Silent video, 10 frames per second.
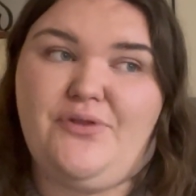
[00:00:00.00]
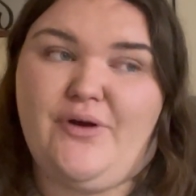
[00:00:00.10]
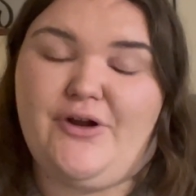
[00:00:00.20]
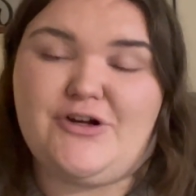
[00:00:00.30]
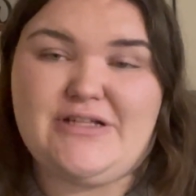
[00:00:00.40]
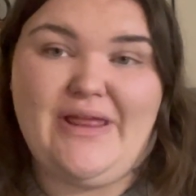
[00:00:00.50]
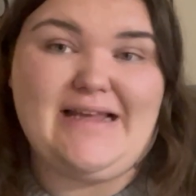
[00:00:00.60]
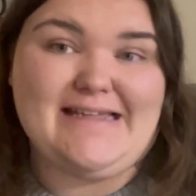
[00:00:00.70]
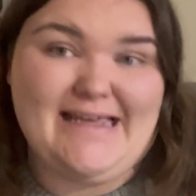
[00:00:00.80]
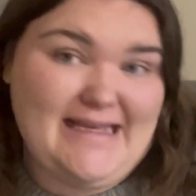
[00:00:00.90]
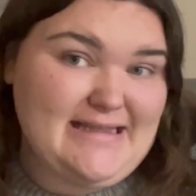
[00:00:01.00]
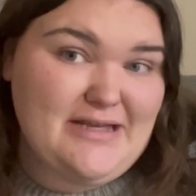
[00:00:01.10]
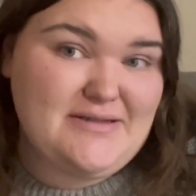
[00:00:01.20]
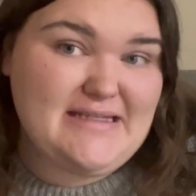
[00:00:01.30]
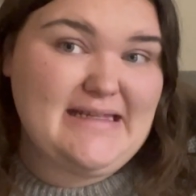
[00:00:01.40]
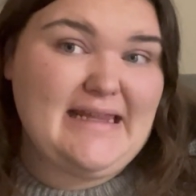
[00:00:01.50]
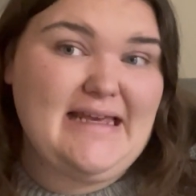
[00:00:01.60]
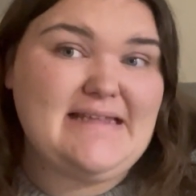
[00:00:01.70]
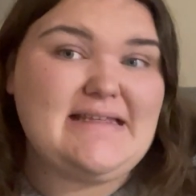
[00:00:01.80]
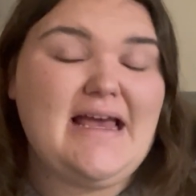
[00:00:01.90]
critters that like to eat those
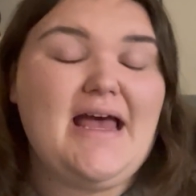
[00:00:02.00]
seedlings,